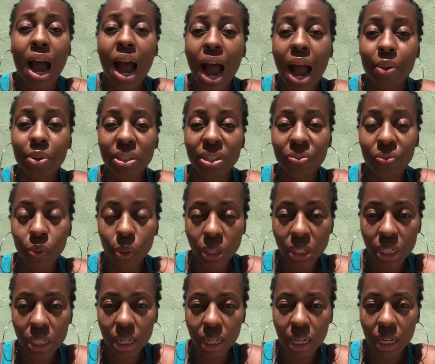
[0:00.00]
I was
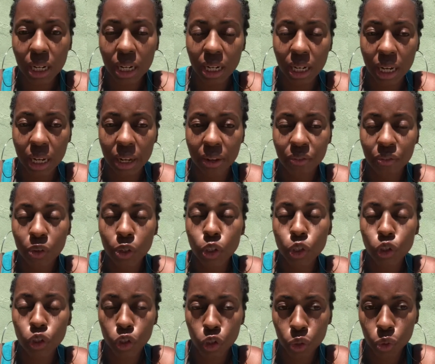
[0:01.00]
fortunate enough
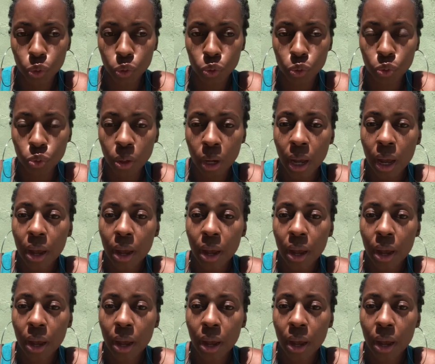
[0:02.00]
to